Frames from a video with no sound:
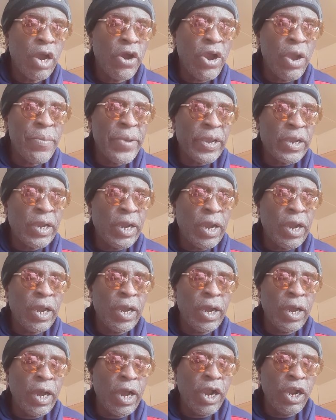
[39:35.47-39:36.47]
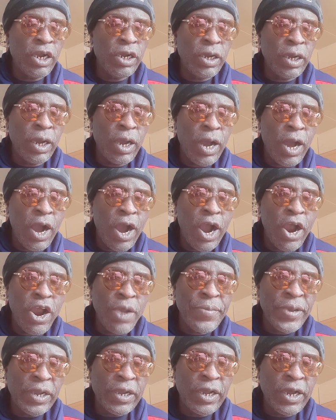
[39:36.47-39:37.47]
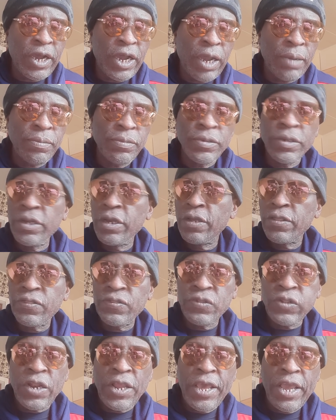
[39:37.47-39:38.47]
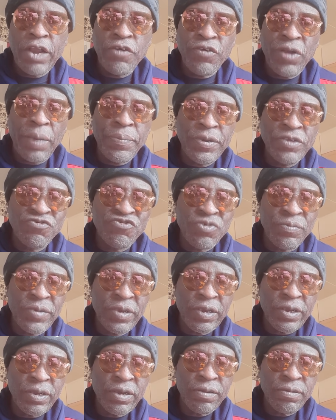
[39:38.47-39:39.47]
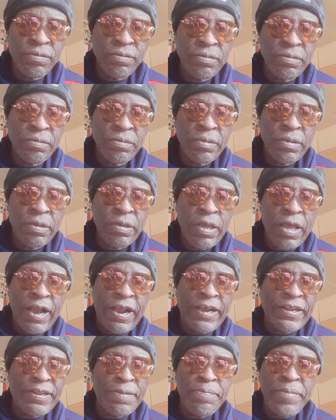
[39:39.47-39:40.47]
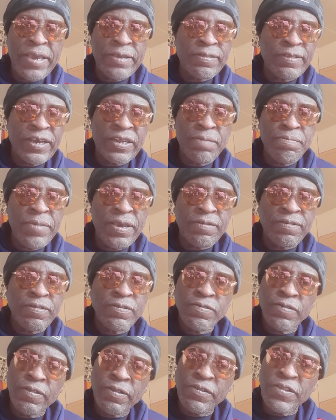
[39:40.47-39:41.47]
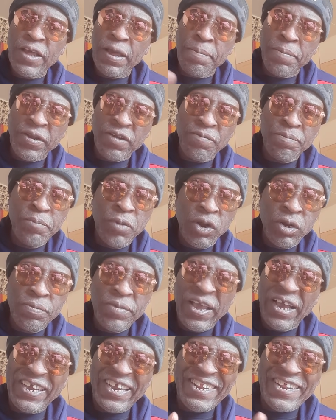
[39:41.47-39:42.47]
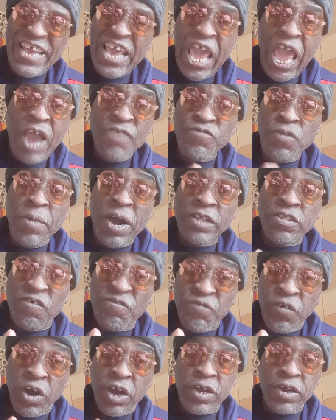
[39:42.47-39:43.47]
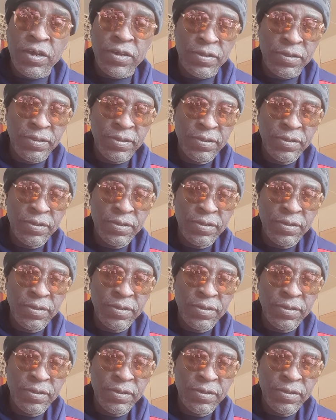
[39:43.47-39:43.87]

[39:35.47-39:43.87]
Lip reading: I make Flair and Robbie in Jamaica. I got the best that motherfucker. I got every motherfucker